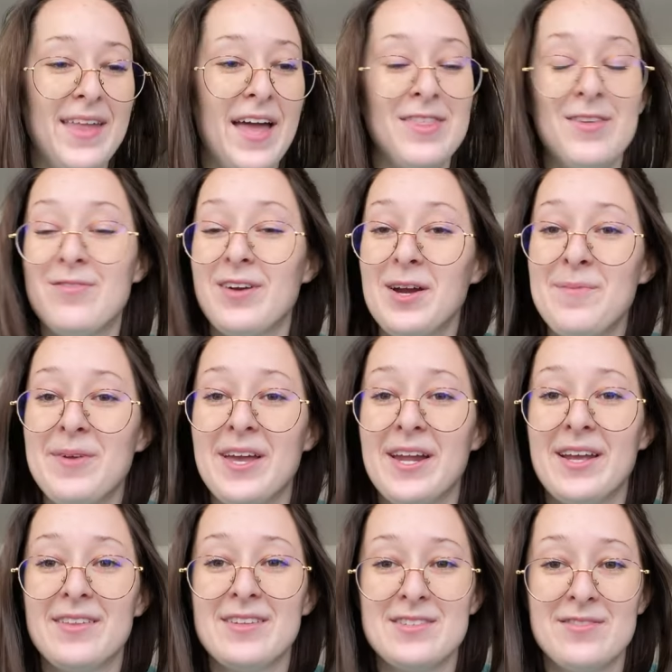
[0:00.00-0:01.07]
at the very
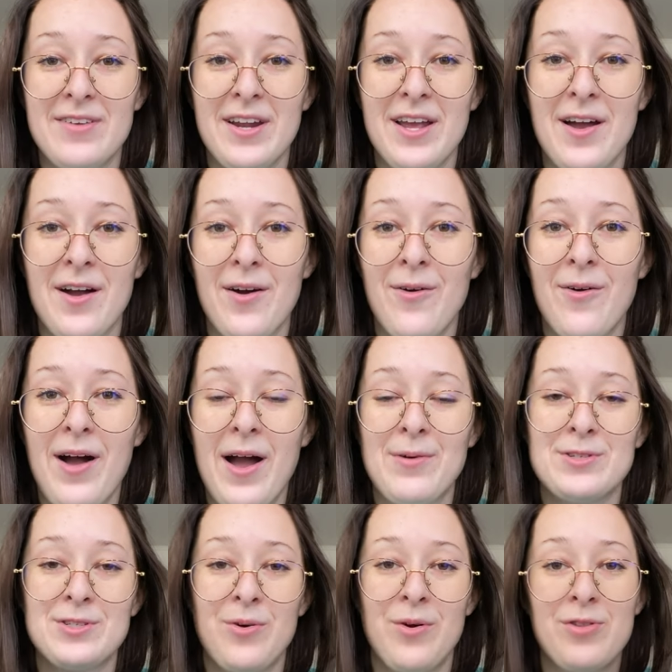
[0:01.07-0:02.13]
beginning of this video, I
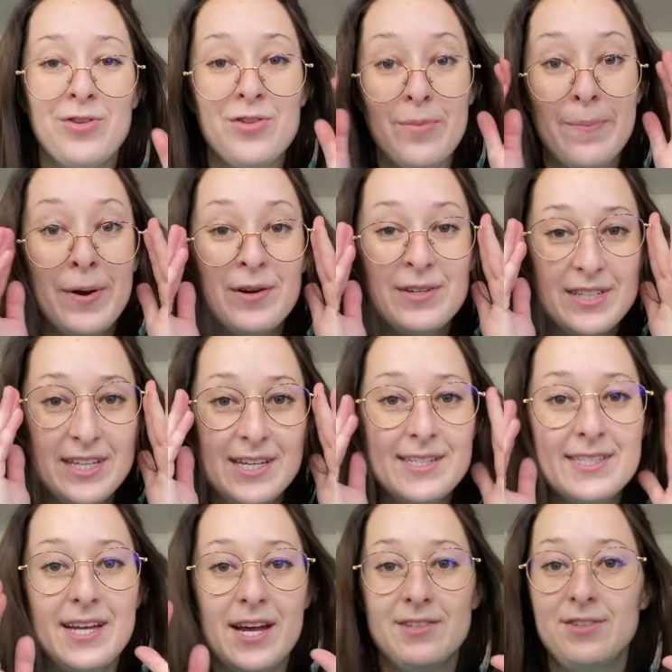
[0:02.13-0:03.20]
was going through the
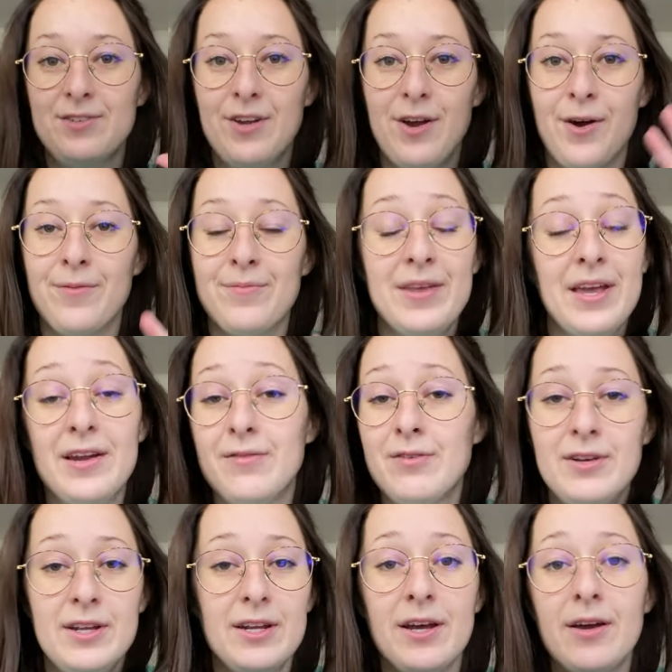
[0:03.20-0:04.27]
purses, as you know, and if you
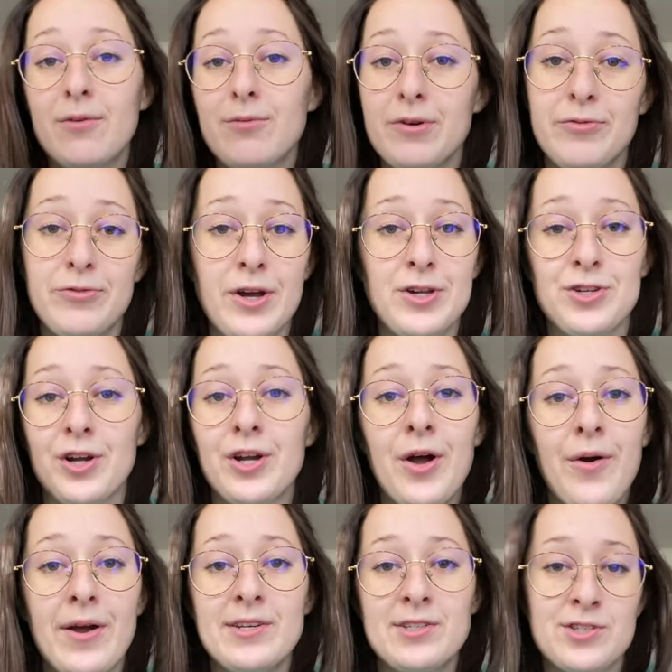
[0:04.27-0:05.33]
need a refresher,
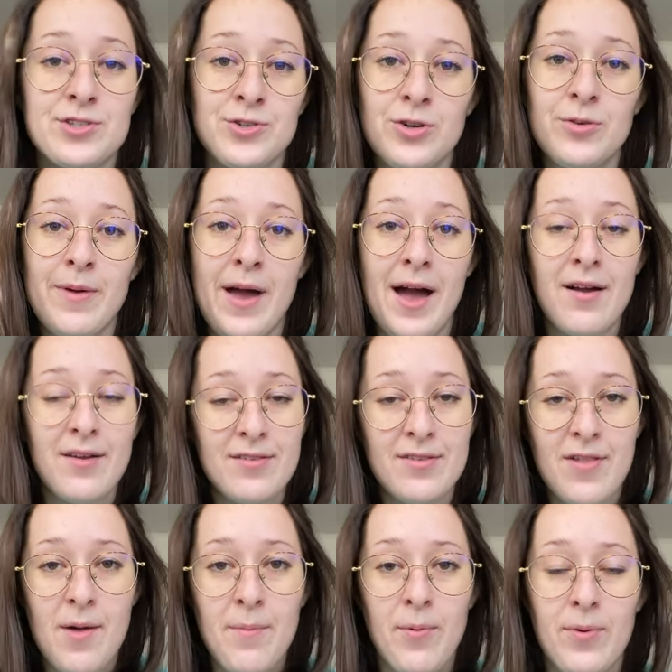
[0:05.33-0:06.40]
go ahead and scroll back to
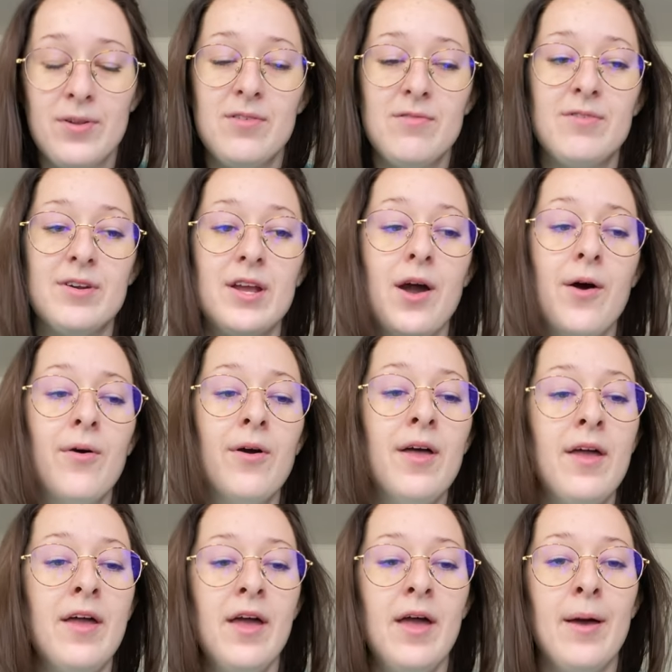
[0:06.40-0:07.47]
that point in the video.
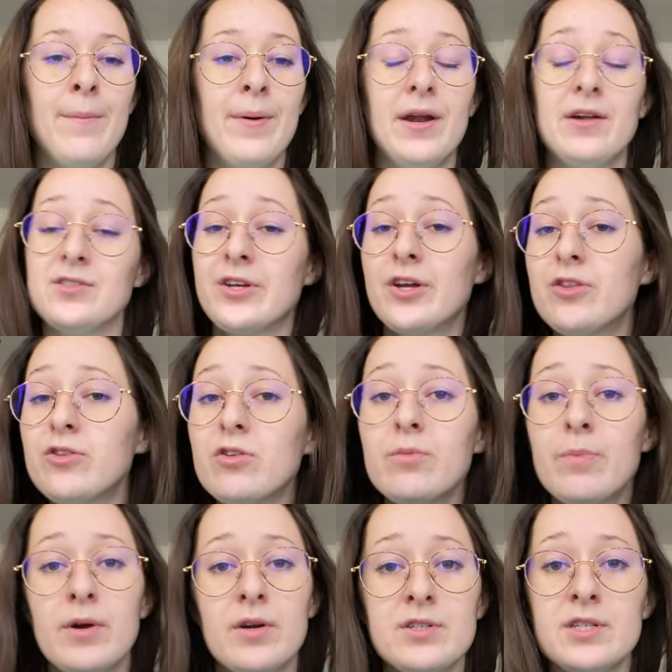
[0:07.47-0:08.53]
But I was looking through the
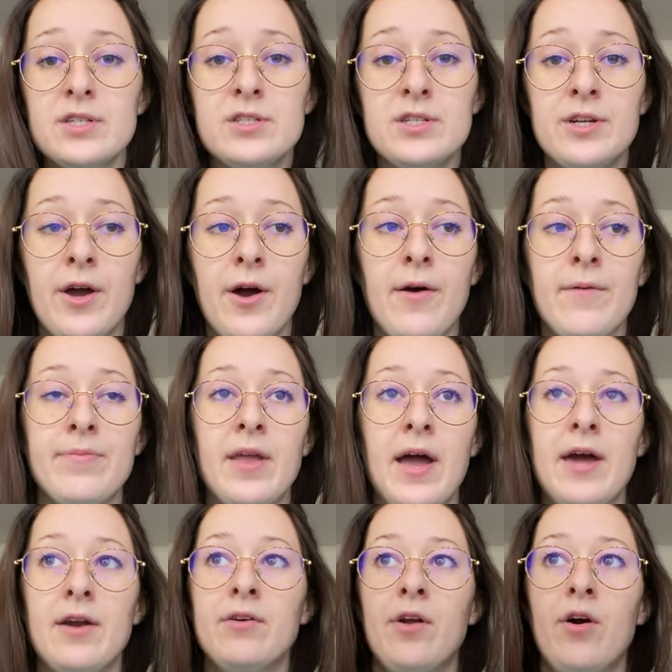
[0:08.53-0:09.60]
purses, you know.
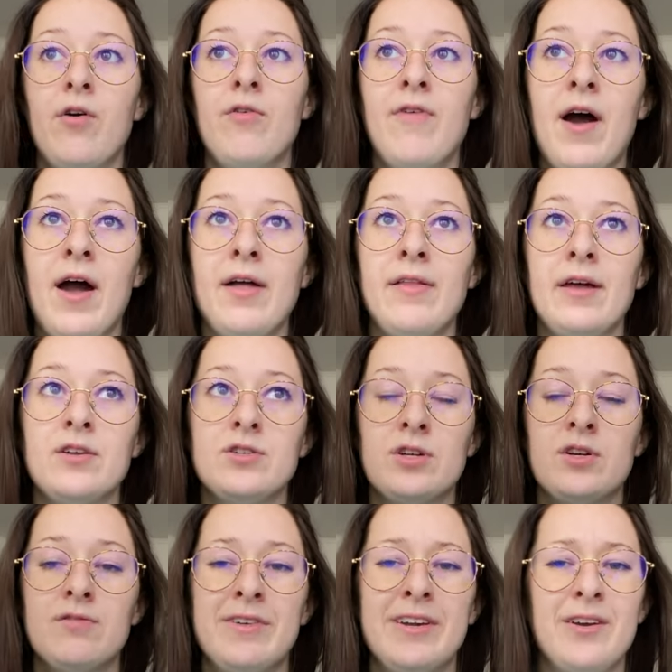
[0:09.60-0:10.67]
I don't know if I like
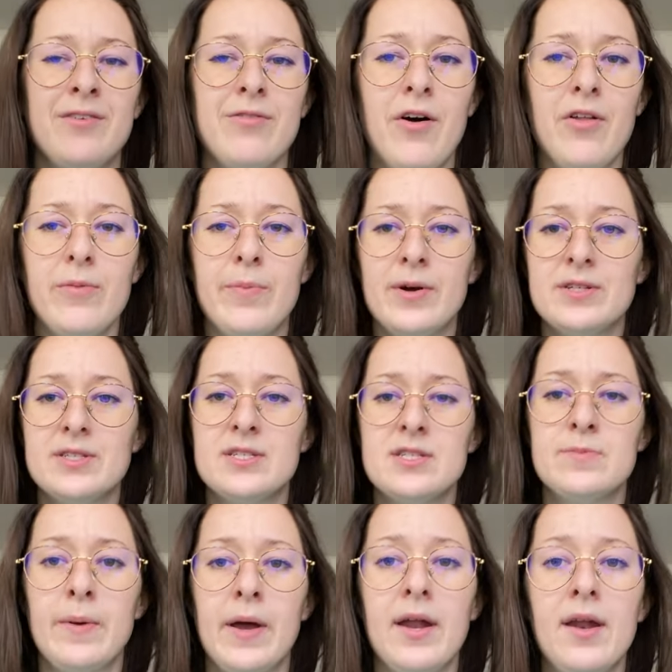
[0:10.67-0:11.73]
took a video of all the
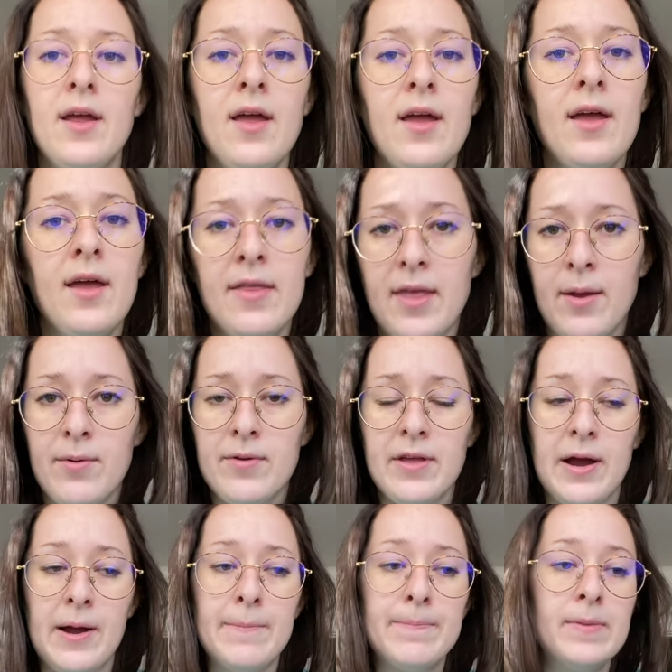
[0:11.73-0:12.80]
purses, but they were
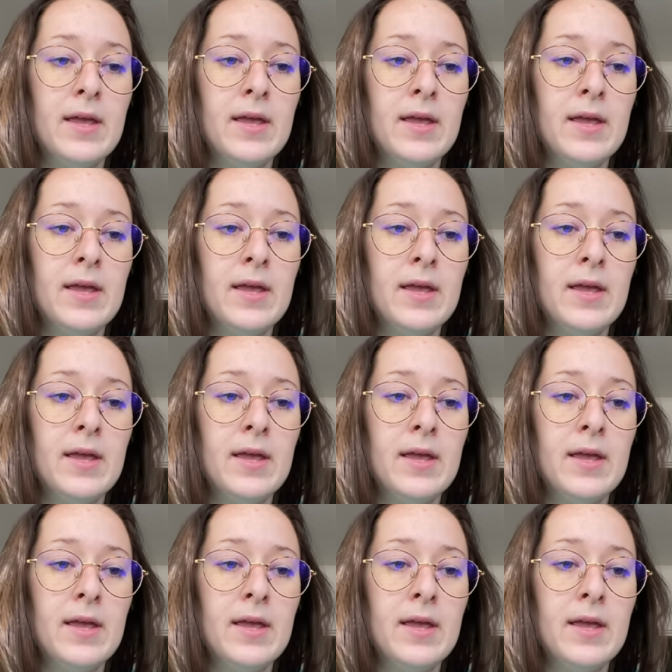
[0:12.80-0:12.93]
there